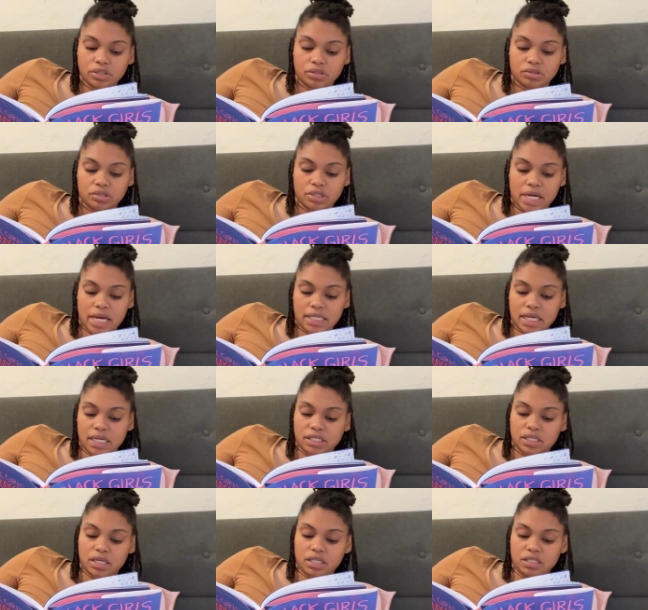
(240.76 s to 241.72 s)
to create
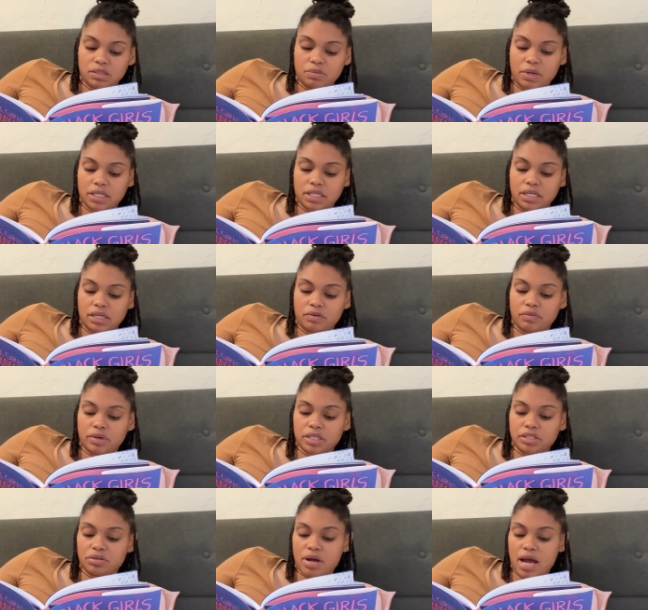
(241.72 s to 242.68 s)
that change by leading
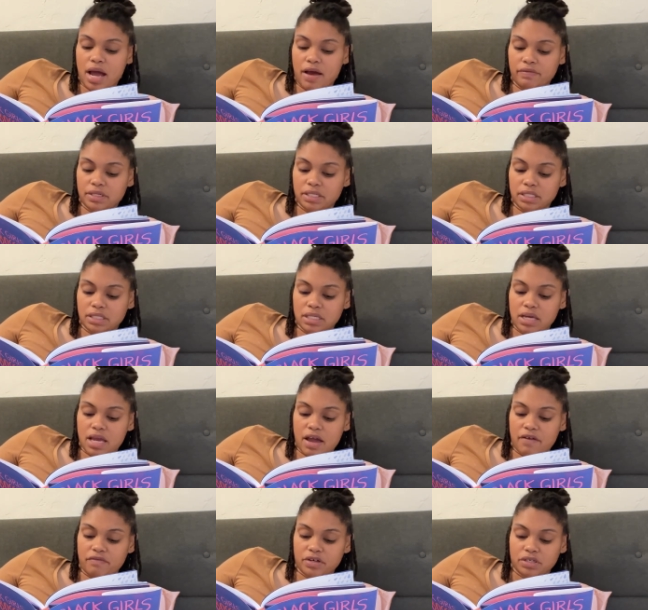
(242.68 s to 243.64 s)
racial advocacy
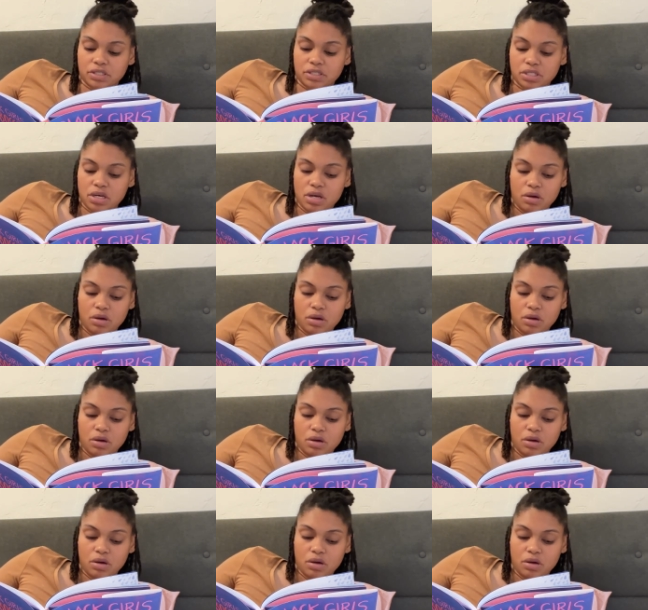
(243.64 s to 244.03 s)
efforts,